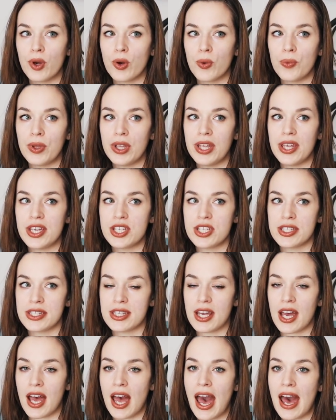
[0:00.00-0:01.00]
we
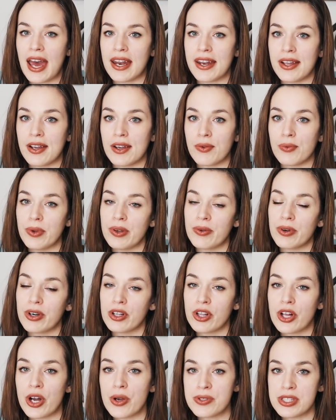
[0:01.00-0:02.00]
were
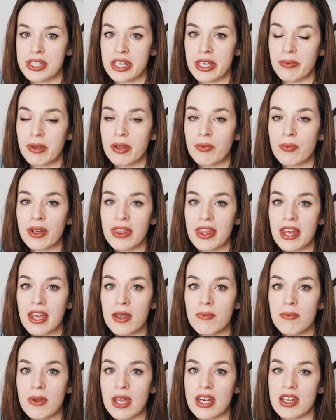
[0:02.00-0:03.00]
co-sleeping with
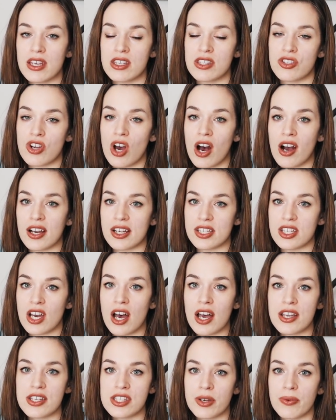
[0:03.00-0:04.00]
him in his
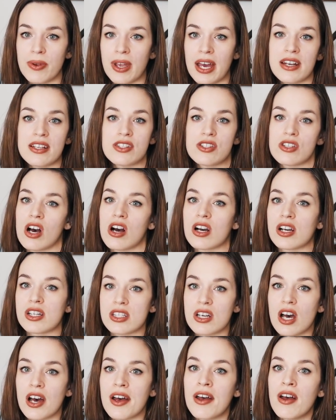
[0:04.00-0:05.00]
DockATot. So we had his
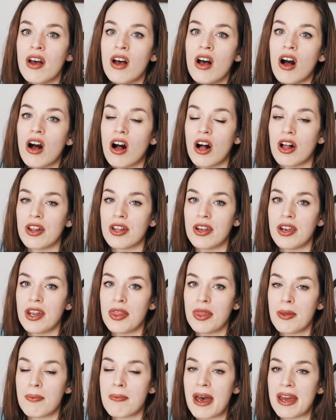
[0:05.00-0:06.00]
DockATot on
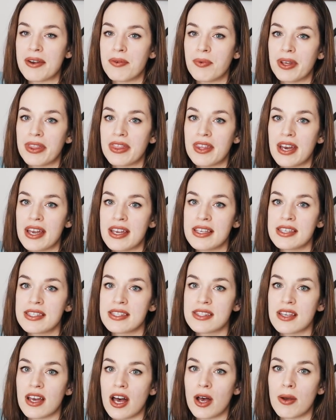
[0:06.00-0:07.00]
the bed with
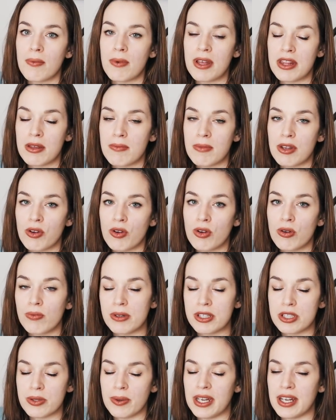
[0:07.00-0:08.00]
us, in the middle
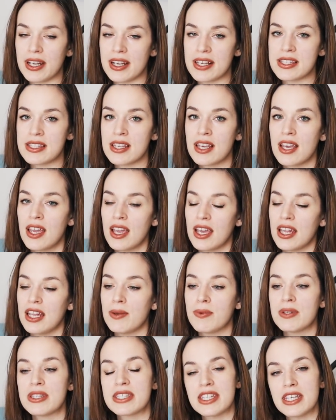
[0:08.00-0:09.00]
between us.
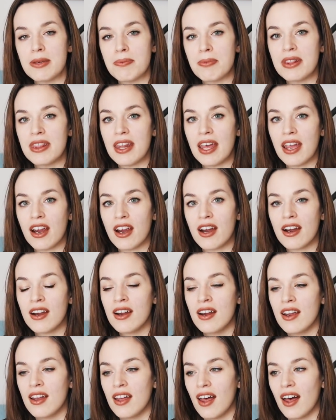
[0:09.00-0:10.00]
He would sleep in
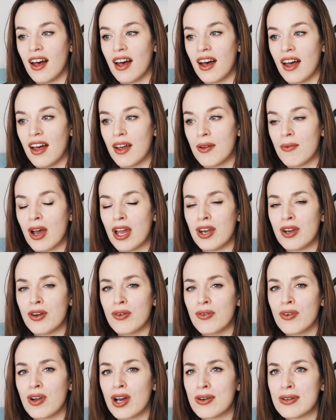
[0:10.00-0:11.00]
there. I
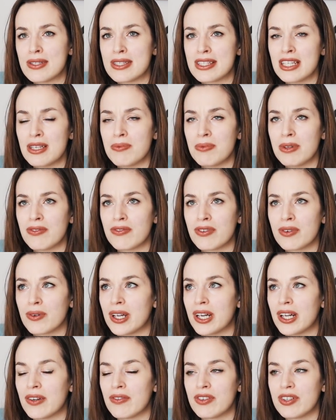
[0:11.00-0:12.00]
know co-sleeping for
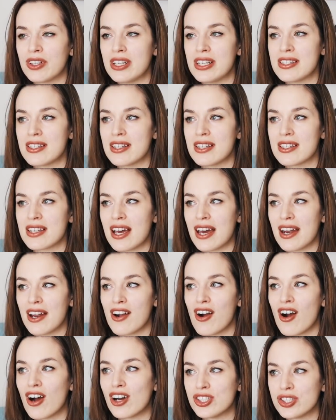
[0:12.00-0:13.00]
whatever reason is kind
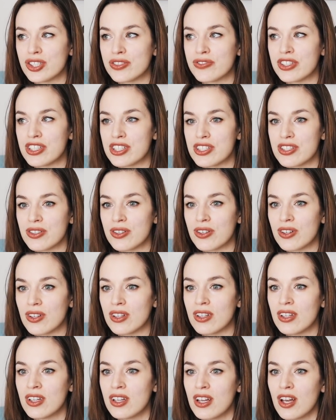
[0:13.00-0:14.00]
of
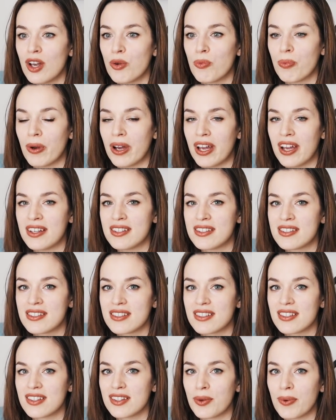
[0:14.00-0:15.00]
controversial,
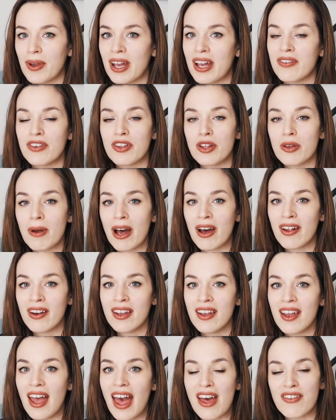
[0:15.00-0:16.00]
but the way I feel about
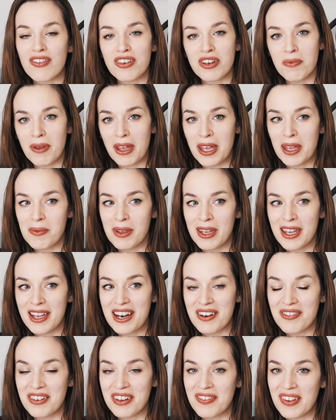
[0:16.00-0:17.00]
it, every baby and every